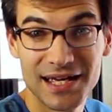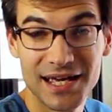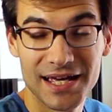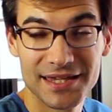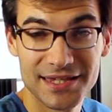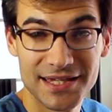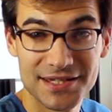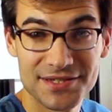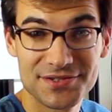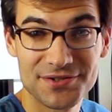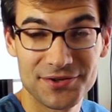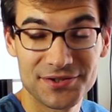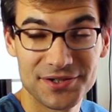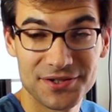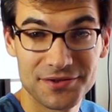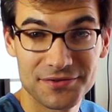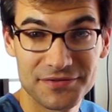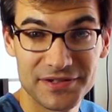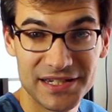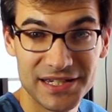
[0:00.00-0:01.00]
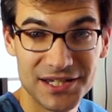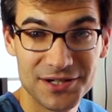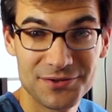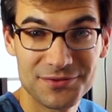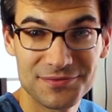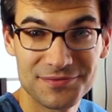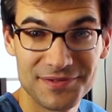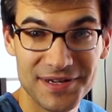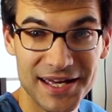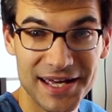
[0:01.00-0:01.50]
and then start another
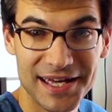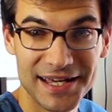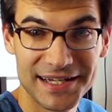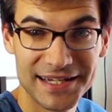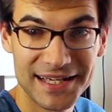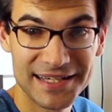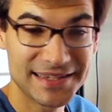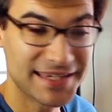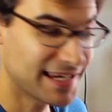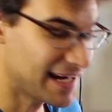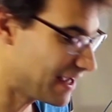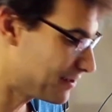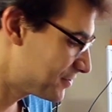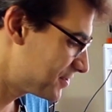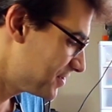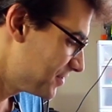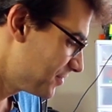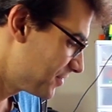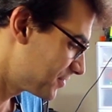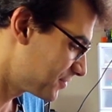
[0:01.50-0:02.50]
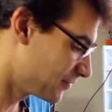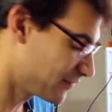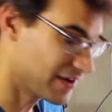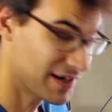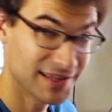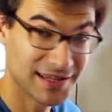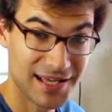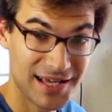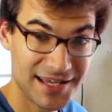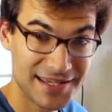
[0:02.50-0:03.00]
video and get that out to you because we've
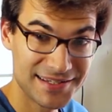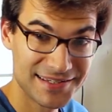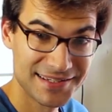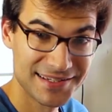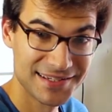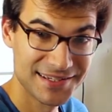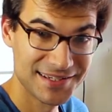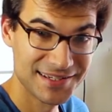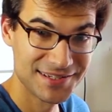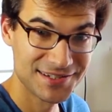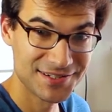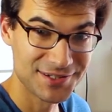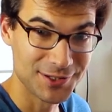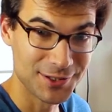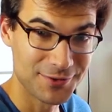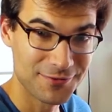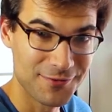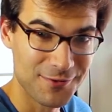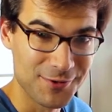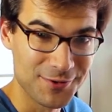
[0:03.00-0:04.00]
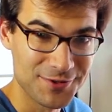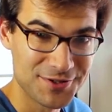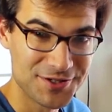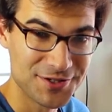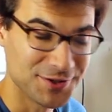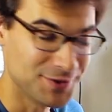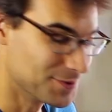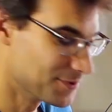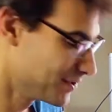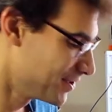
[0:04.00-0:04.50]
got a lot to look forward
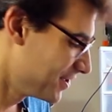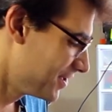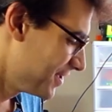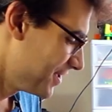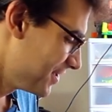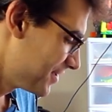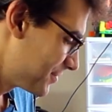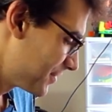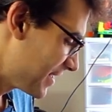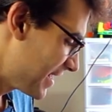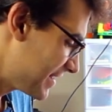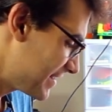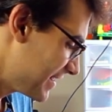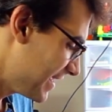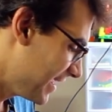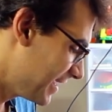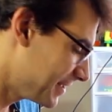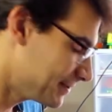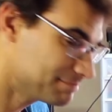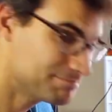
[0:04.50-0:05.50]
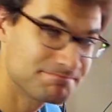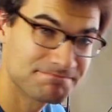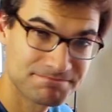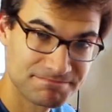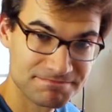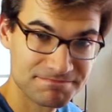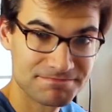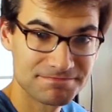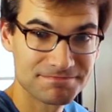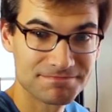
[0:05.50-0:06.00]
to. So with that said,
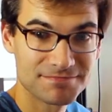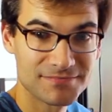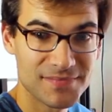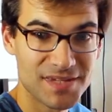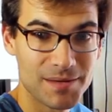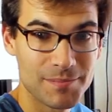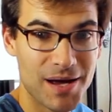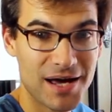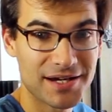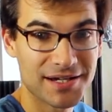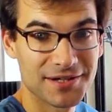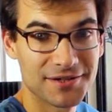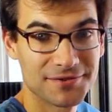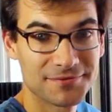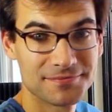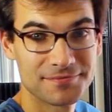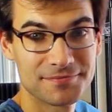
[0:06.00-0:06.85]
I'm out of here.